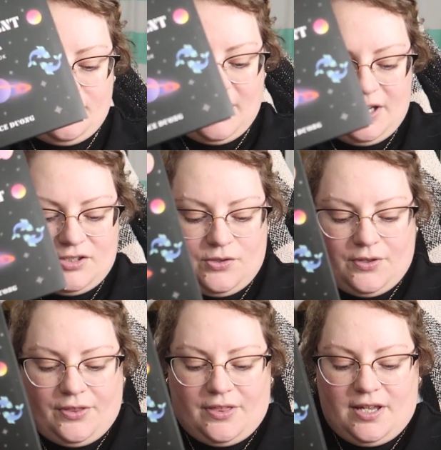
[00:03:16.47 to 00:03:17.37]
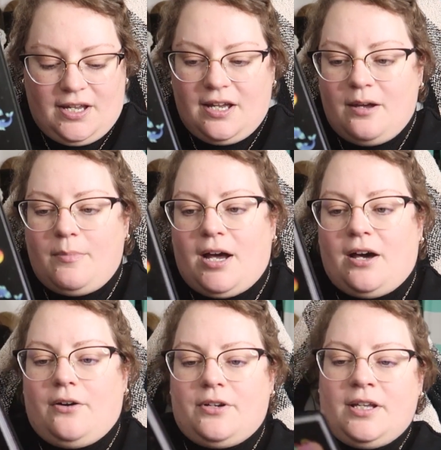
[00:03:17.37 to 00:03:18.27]
Okay, so the thing
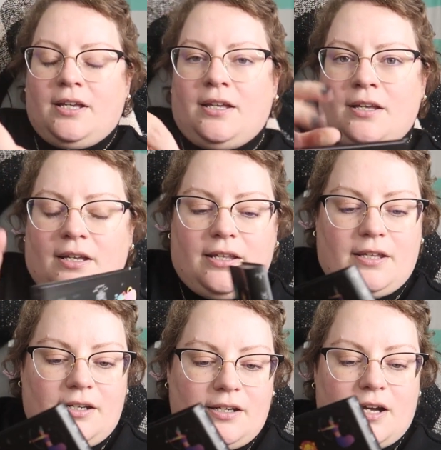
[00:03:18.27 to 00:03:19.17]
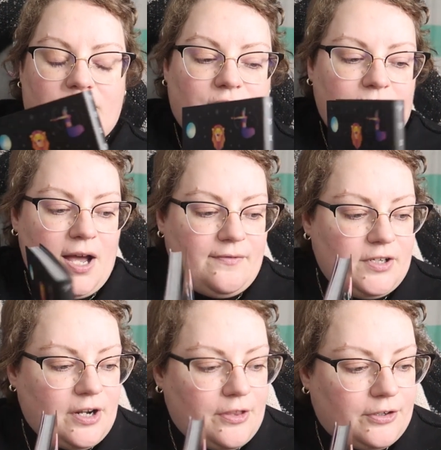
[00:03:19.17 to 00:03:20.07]
about I do have
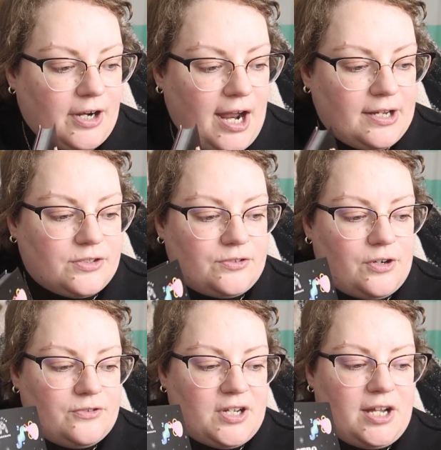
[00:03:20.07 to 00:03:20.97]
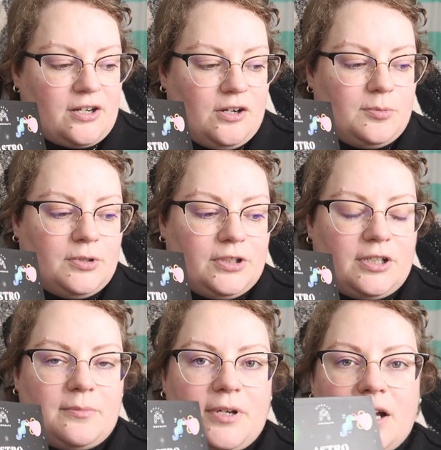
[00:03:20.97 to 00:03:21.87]
another Astro deck, I'll pull it
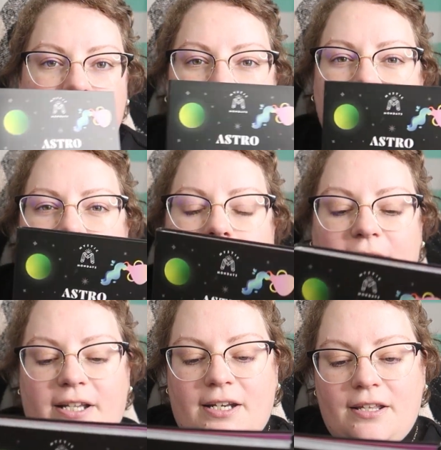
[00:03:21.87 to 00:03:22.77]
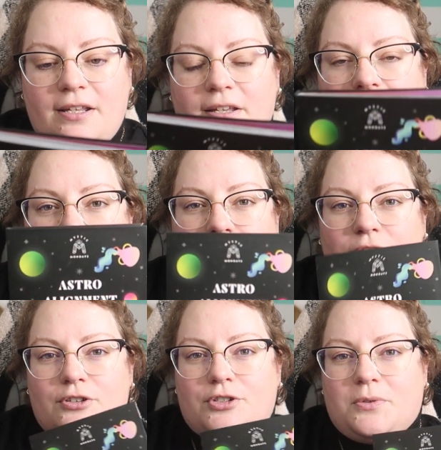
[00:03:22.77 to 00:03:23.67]
up next, but anything
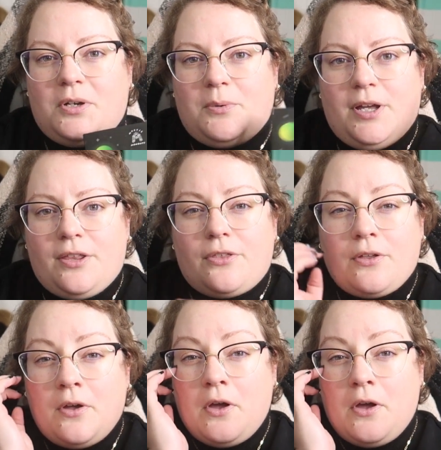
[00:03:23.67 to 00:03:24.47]
you're doing with